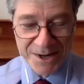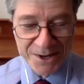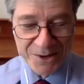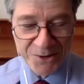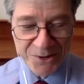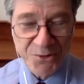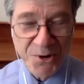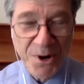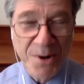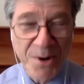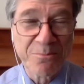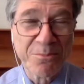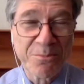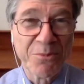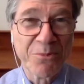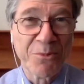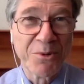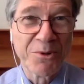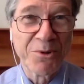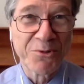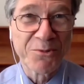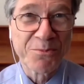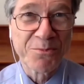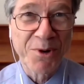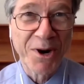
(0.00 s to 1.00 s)
Trump
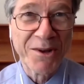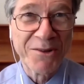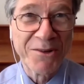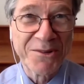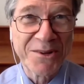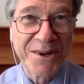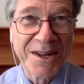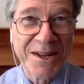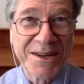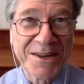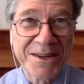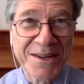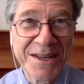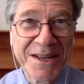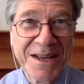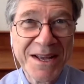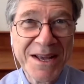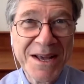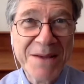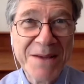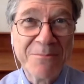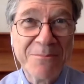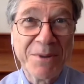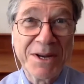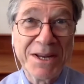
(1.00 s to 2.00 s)
was president,
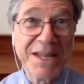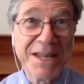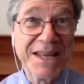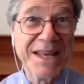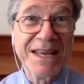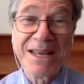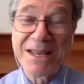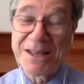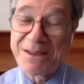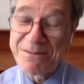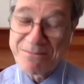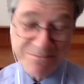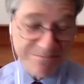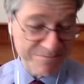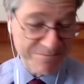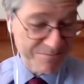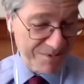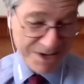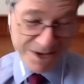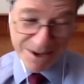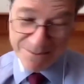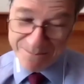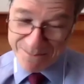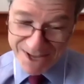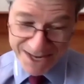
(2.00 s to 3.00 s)
but he
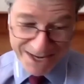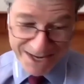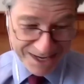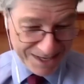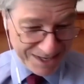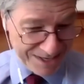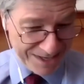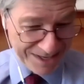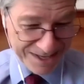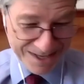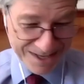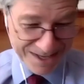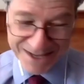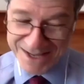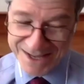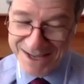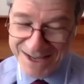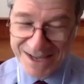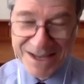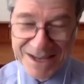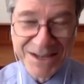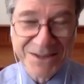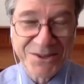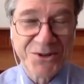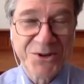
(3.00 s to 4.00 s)
committed
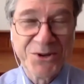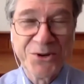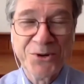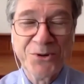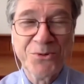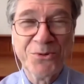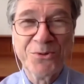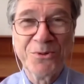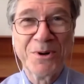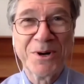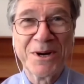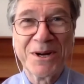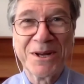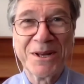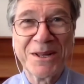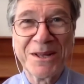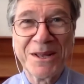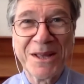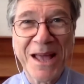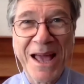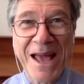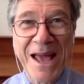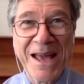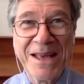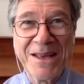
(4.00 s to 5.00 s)
to
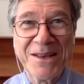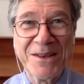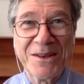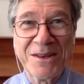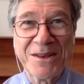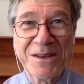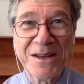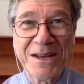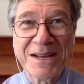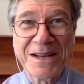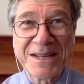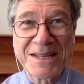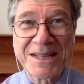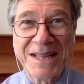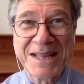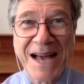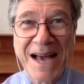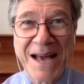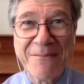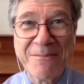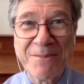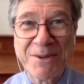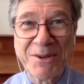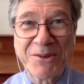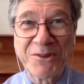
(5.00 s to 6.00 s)
a
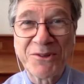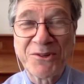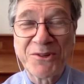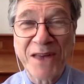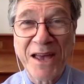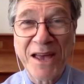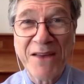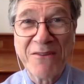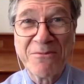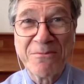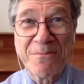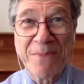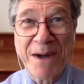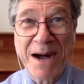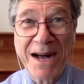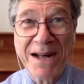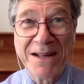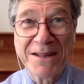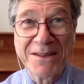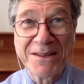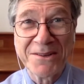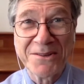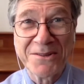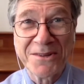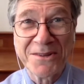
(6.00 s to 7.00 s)
climate safe
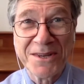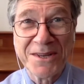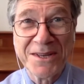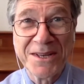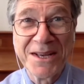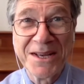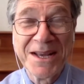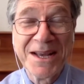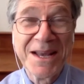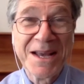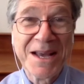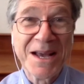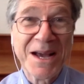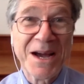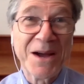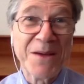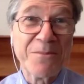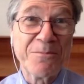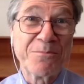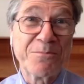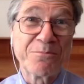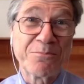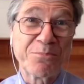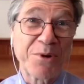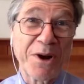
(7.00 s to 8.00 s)
policy.
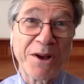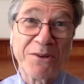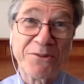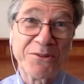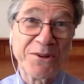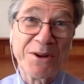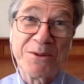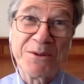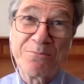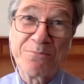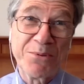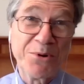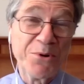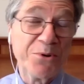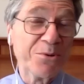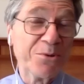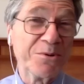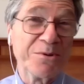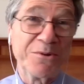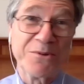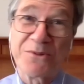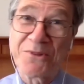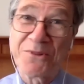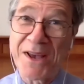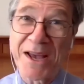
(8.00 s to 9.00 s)
President
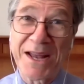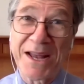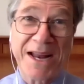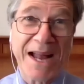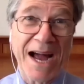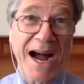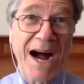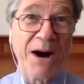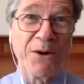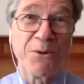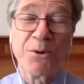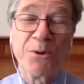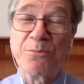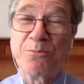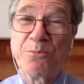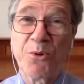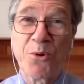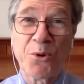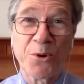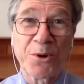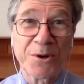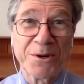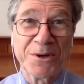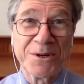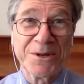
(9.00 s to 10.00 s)
Putin said how
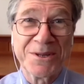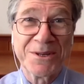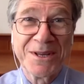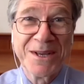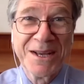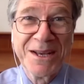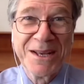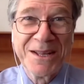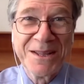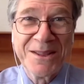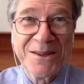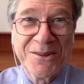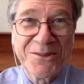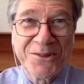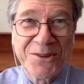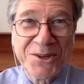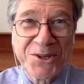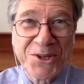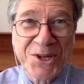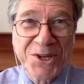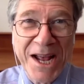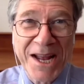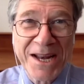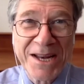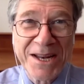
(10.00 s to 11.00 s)
important this
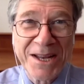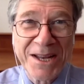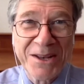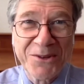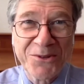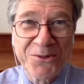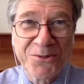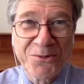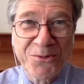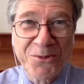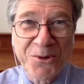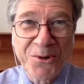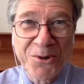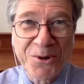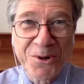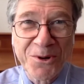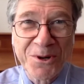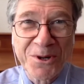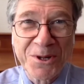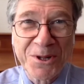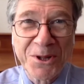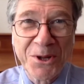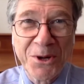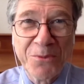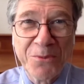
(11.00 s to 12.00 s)
agenda is for
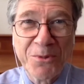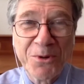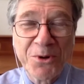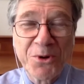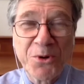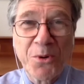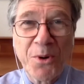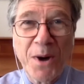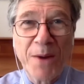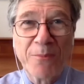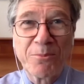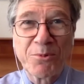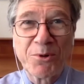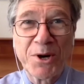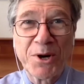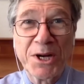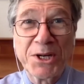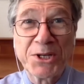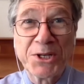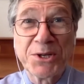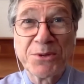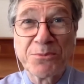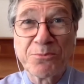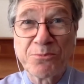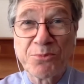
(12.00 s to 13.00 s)
global
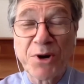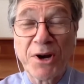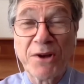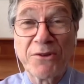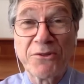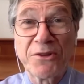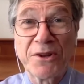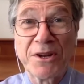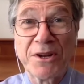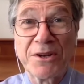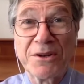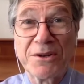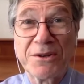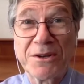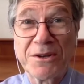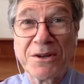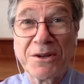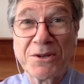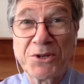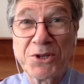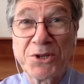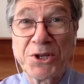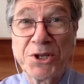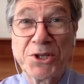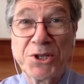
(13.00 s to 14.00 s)
cooperation. President
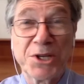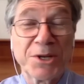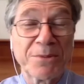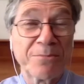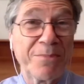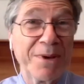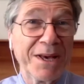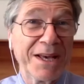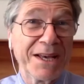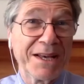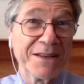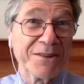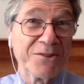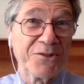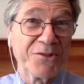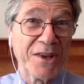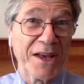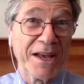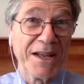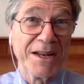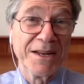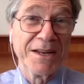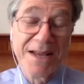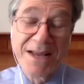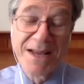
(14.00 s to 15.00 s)
Xi Jinping
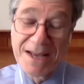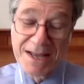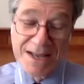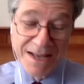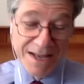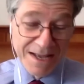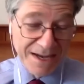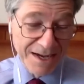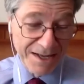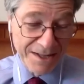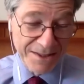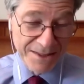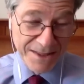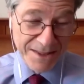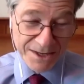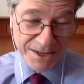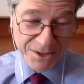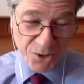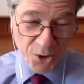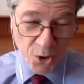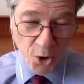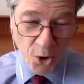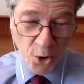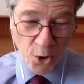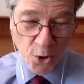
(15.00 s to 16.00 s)
said that
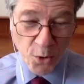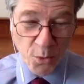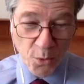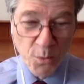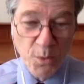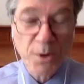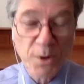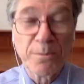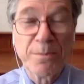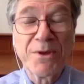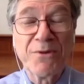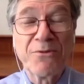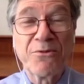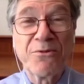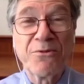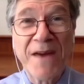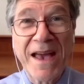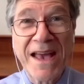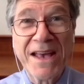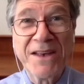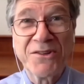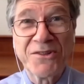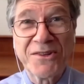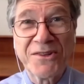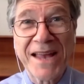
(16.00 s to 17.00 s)
coal will be
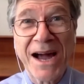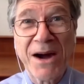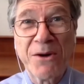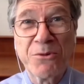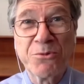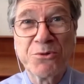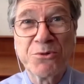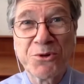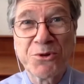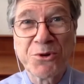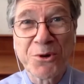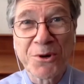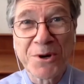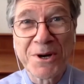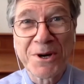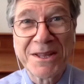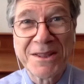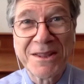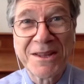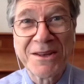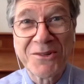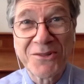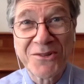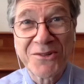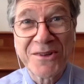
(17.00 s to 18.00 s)
phased out during
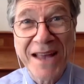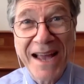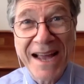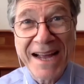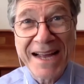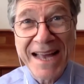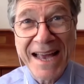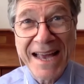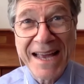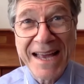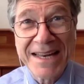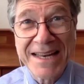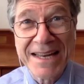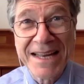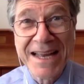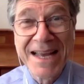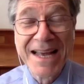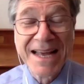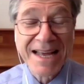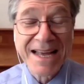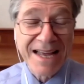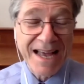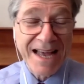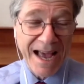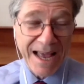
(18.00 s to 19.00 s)
this decade.
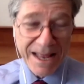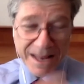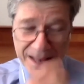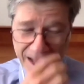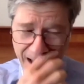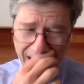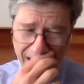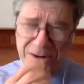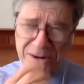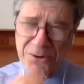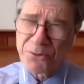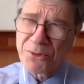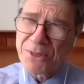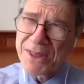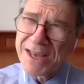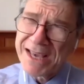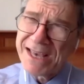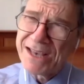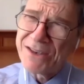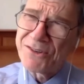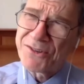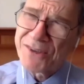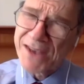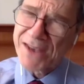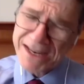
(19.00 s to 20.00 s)
I don't think
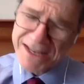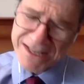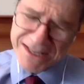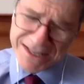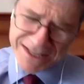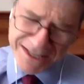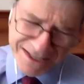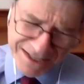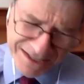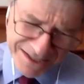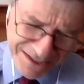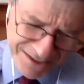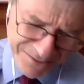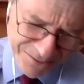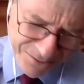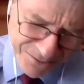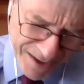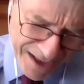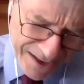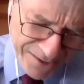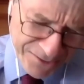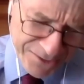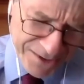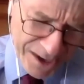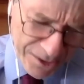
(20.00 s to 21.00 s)
he said
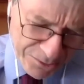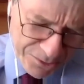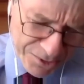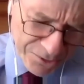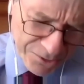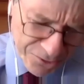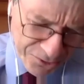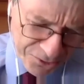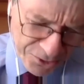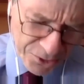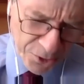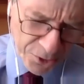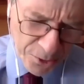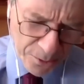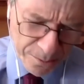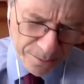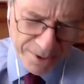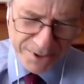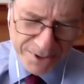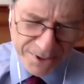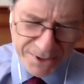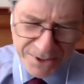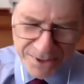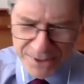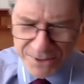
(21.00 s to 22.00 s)
phased out to zero,
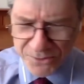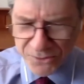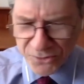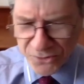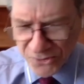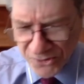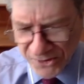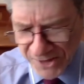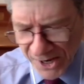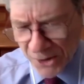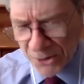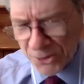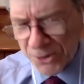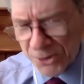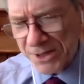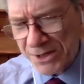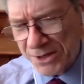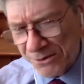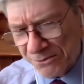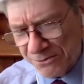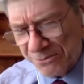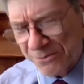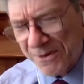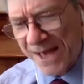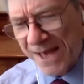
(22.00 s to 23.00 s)
but starting
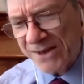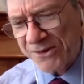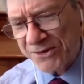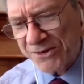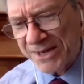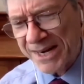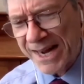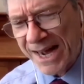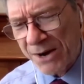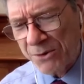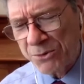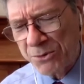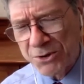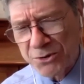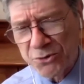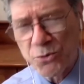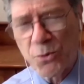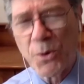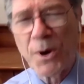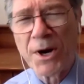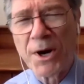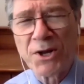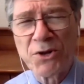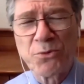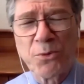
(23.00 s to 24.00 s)
to phase it out in
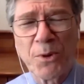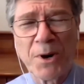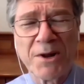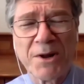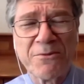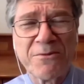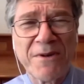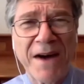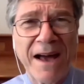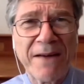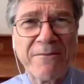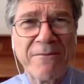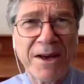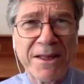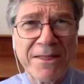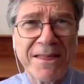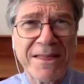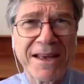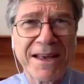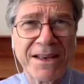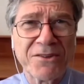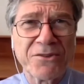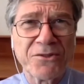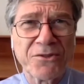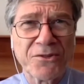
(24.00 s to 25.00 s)
2025, I
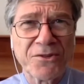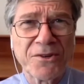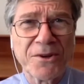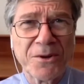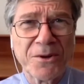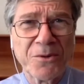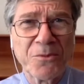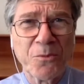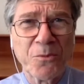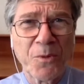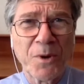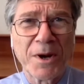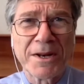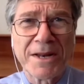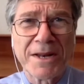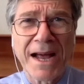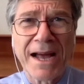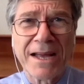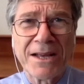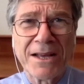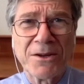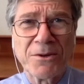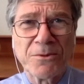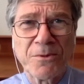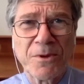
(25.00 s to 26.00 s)
think is what
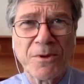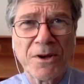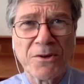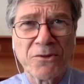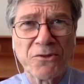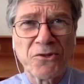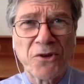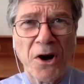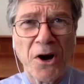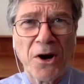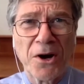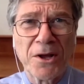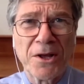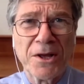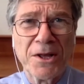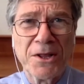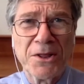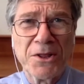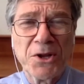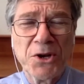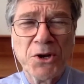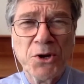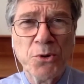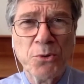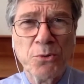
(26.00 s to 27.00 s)
I saw in
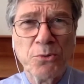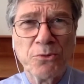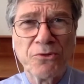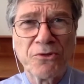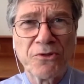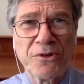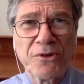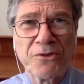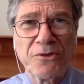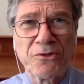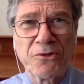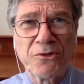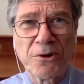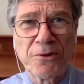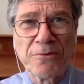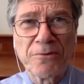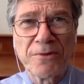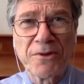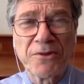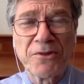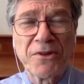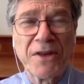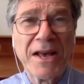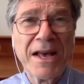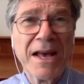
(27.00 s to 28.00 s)
the news
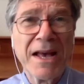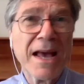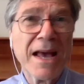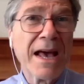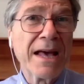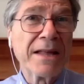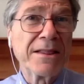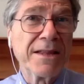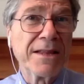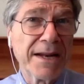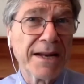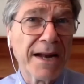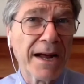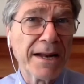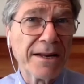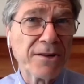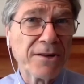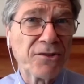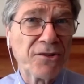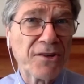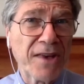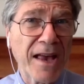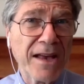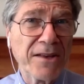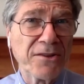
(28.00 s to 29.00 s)
service. The United
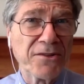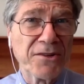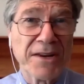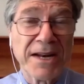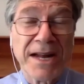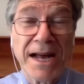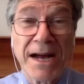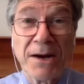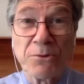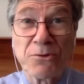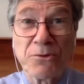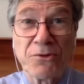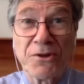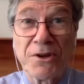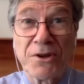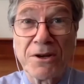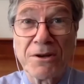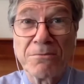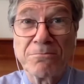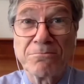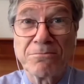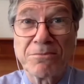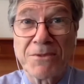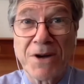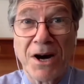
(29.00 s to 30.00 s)
States announced
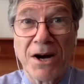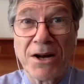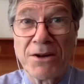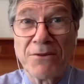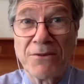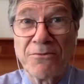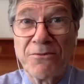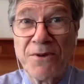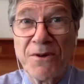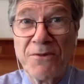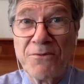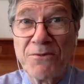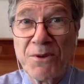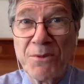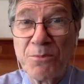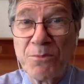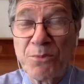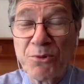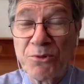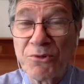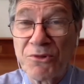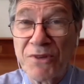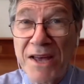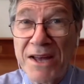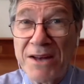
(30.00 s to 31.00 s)
a cut of
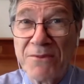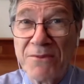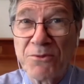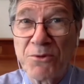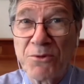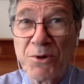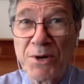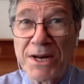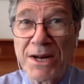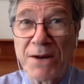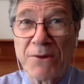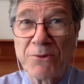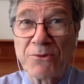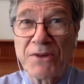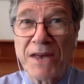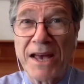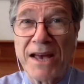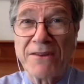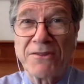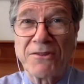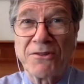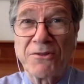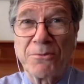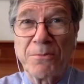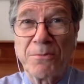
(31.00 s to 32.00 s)
50% of greenhouse
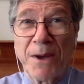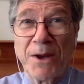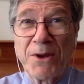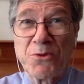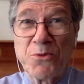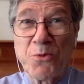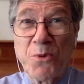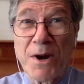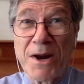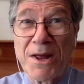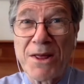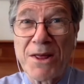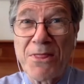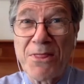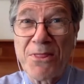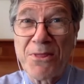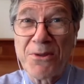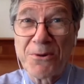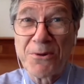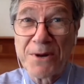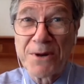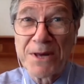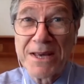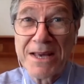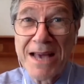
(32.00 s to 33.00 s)
gases by
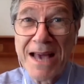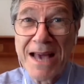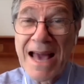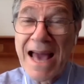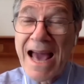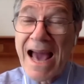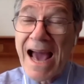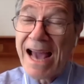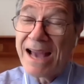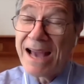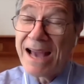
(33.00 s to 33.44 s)
2030. I